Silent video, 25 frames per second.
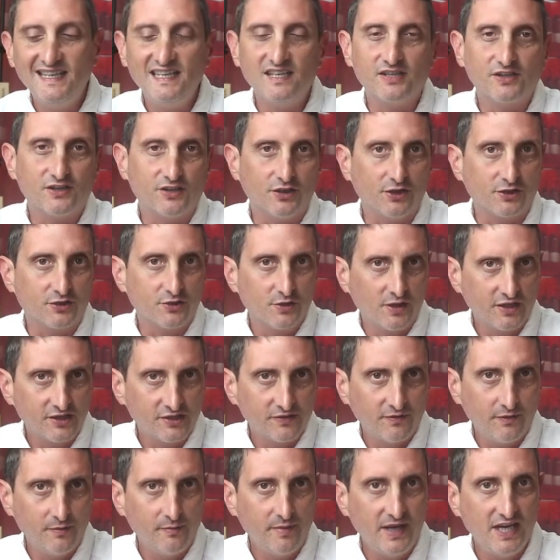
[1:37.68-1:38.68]
is the
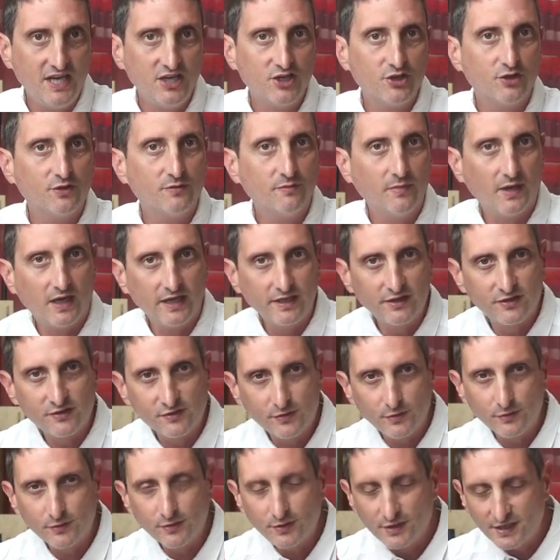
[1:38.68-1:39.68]
transformation by a
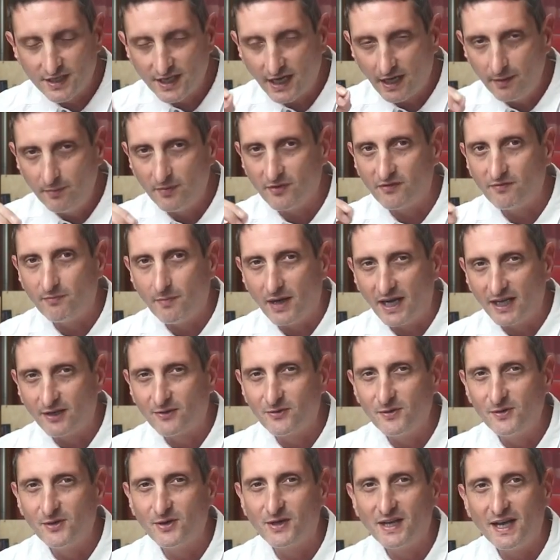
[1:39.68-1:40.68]
certain type of
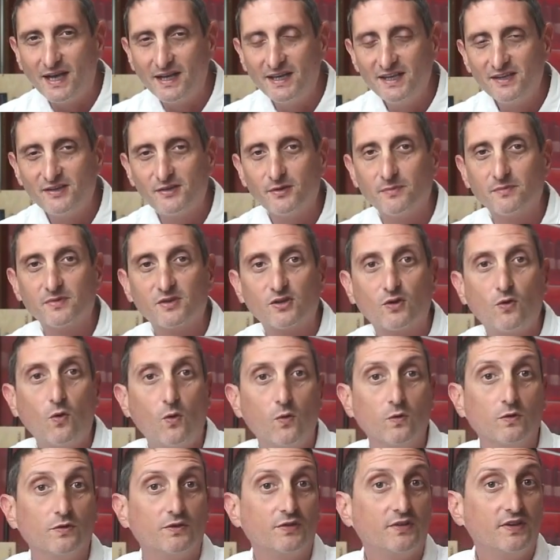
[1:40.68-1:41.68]
microorganisms
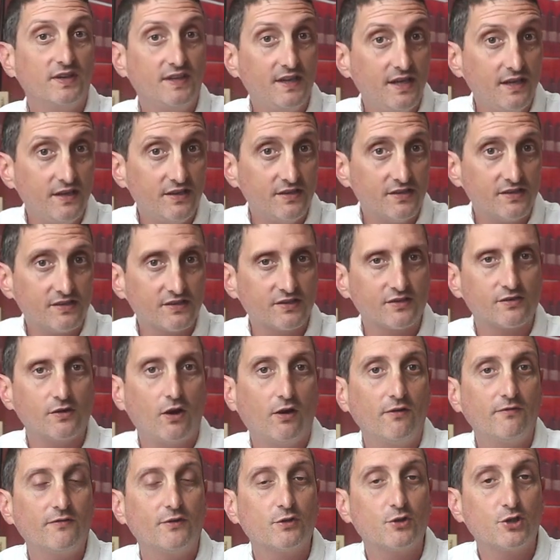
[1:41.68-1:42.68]
called yeasts
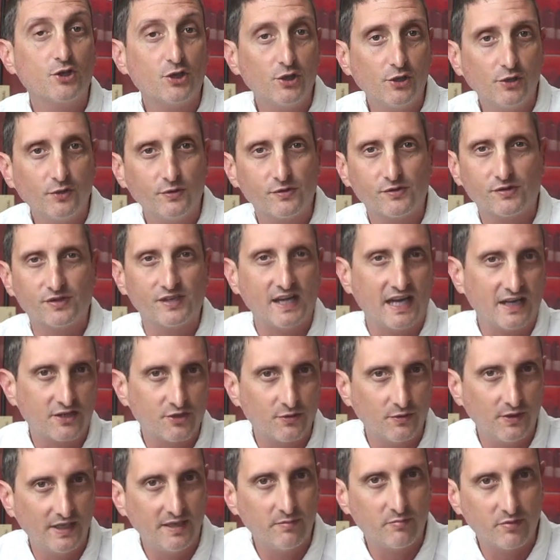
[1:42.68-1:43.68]
of the sugars
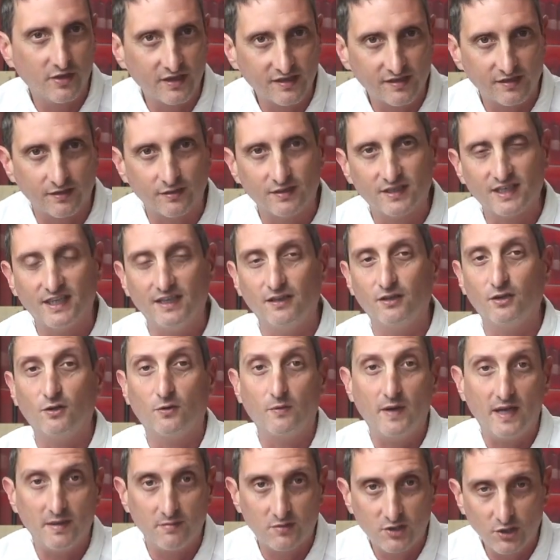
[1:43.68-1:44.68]
naturally present in the
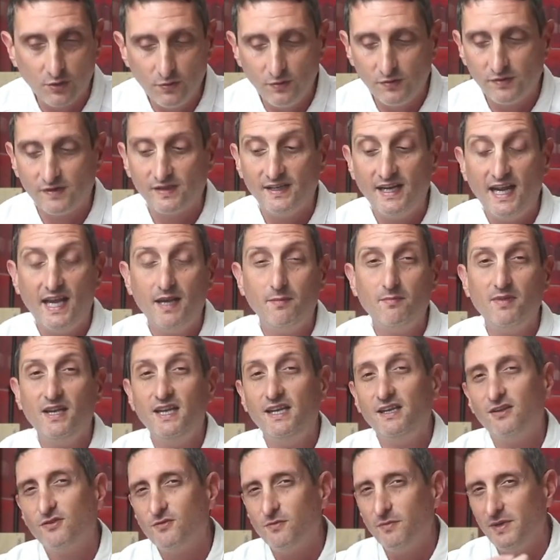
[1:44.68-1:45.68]
grape juice,
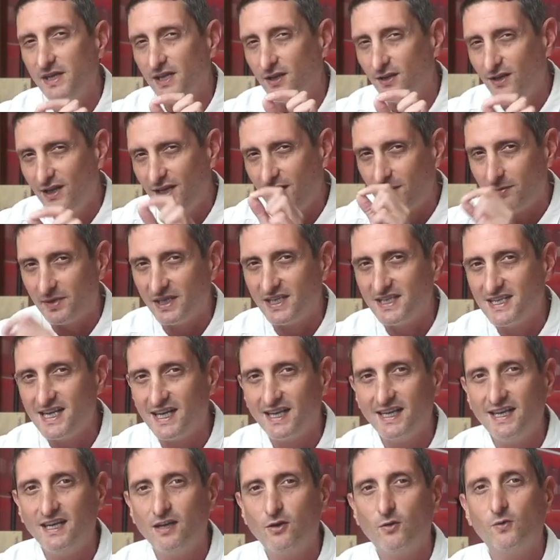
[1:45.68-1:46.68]
namely, to be a little bit
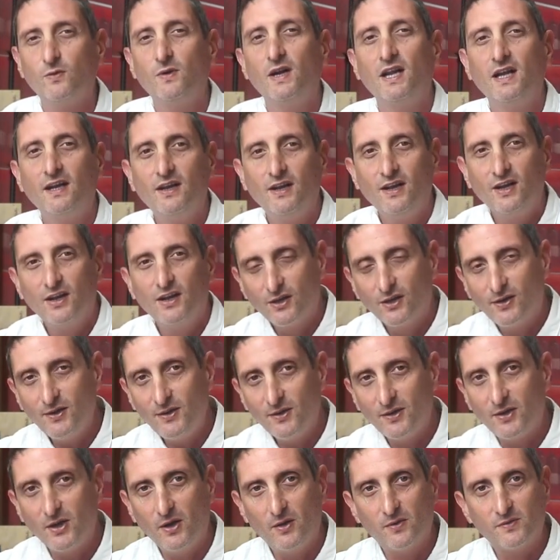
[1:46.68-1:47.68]
technical,
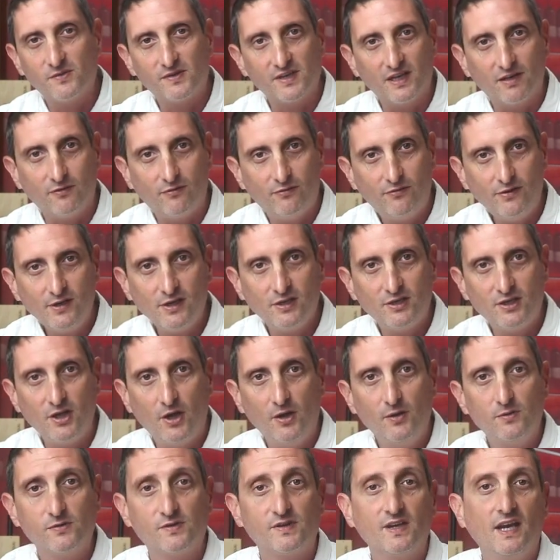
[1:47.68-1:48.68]
glucose and
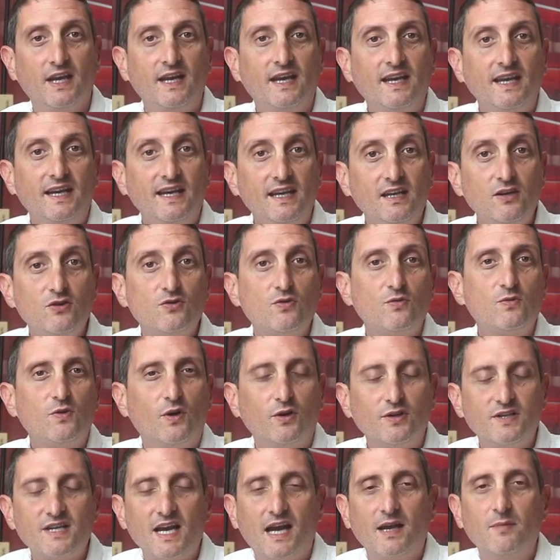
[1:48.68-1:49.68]
fructose,
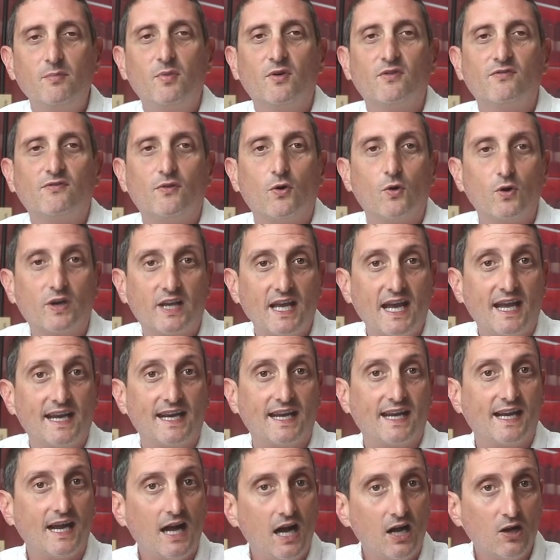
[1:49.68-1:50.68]
into a type of
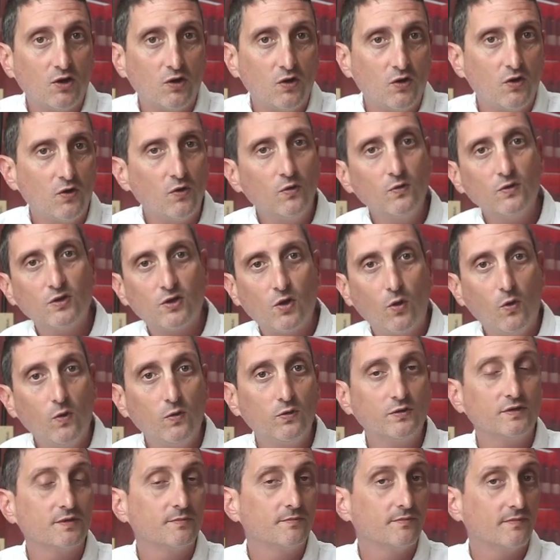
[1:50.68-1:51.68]
organic alcohol
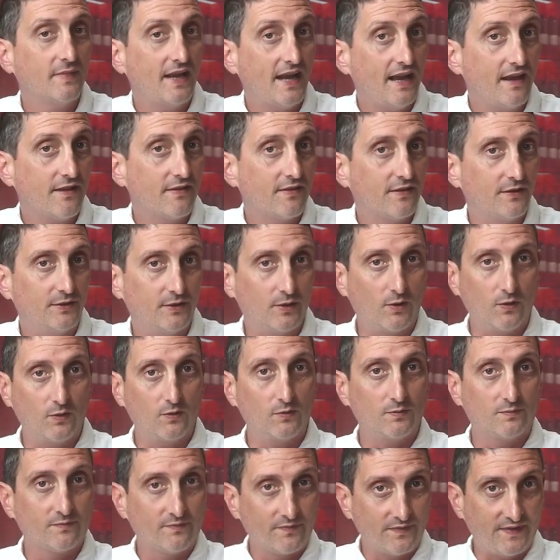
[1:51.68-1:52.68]
called
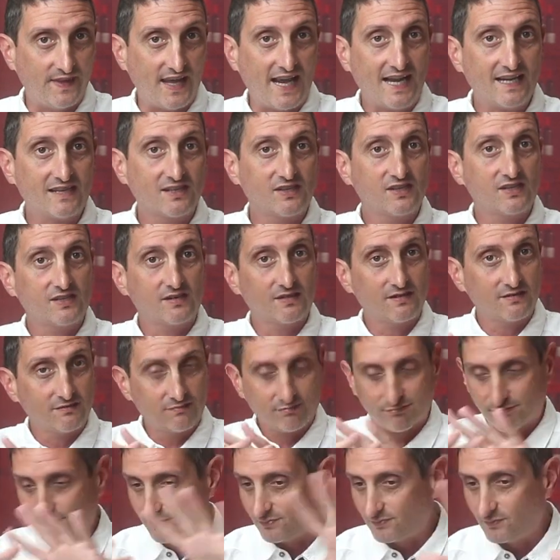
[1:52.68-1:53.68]
ethanol. That's
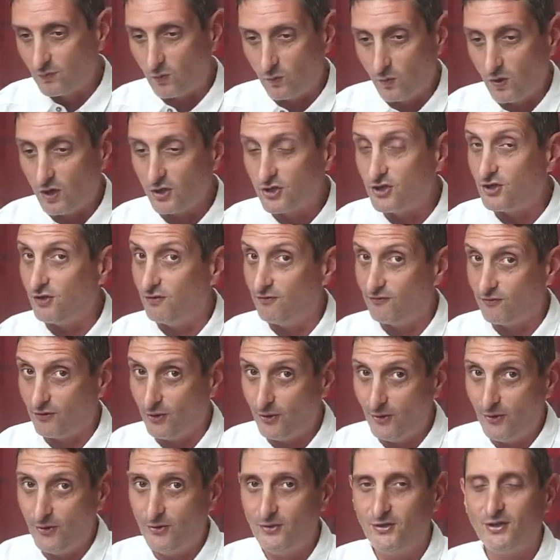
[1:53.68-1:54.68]
what you've
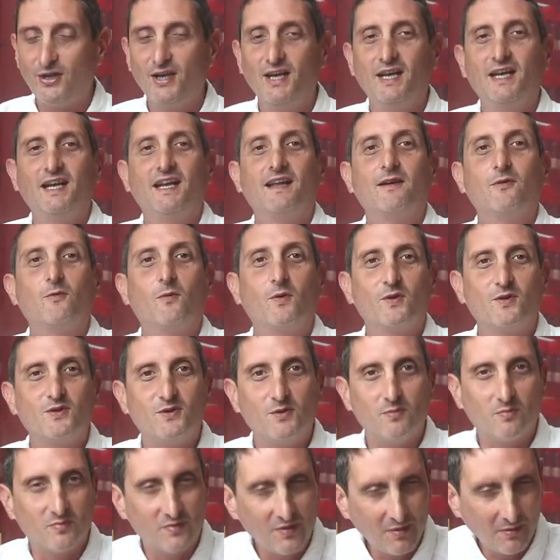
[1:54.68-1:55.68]
heard, what
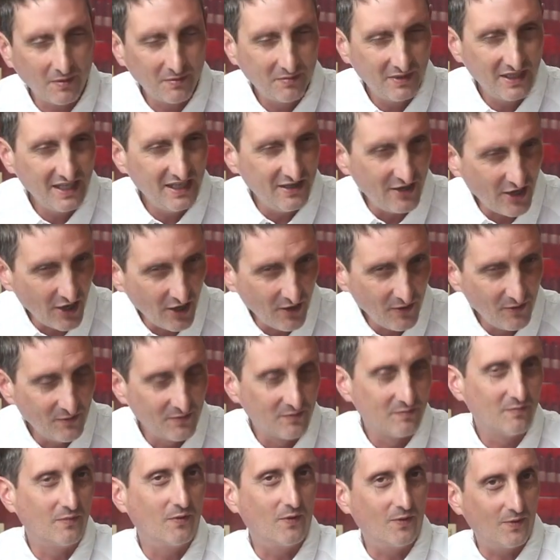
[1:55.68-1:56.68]
you probably
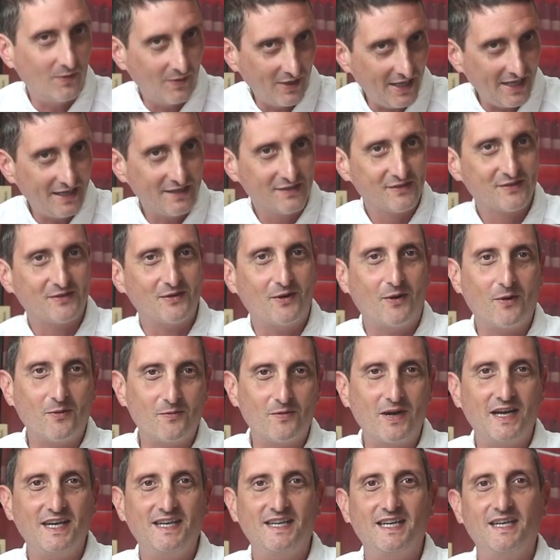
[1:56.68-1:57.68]
know more or less
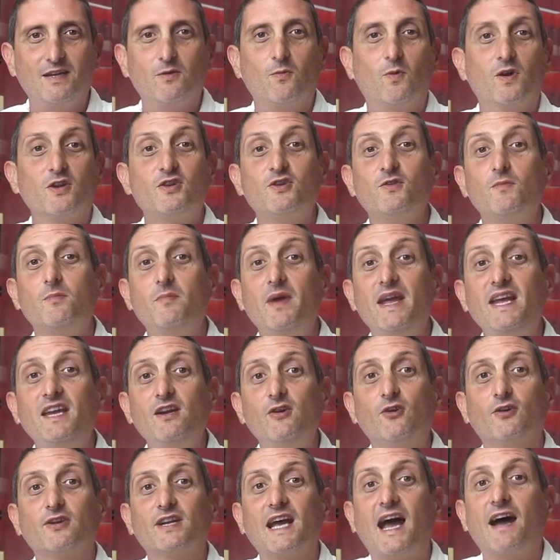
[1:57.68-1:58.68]
already. What you may
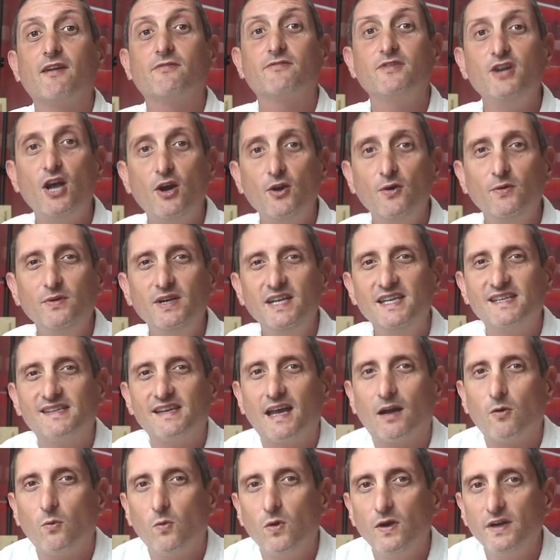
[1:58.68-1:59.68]
not have known is
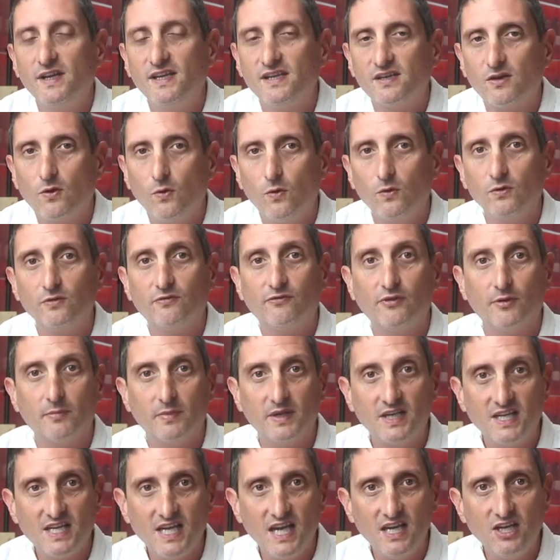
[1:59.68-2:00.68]
that what is called
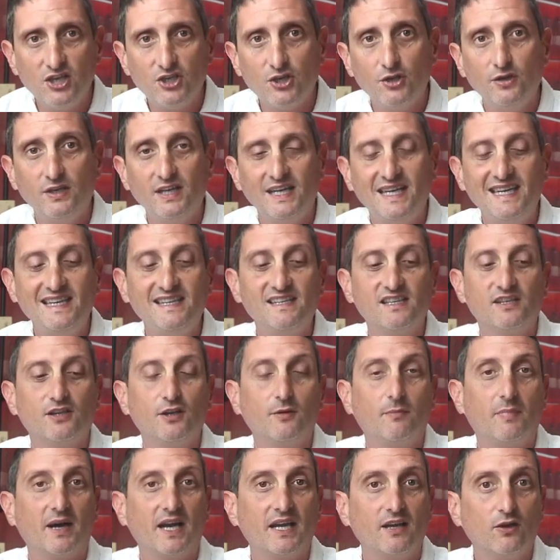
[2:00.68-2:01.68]
fermentation is
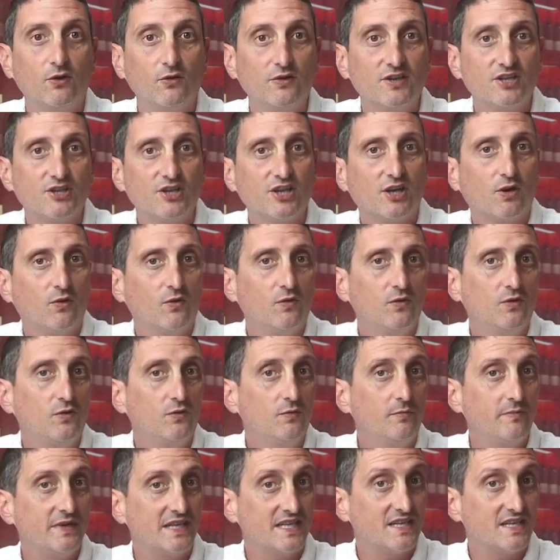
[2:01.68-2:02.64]
the biological or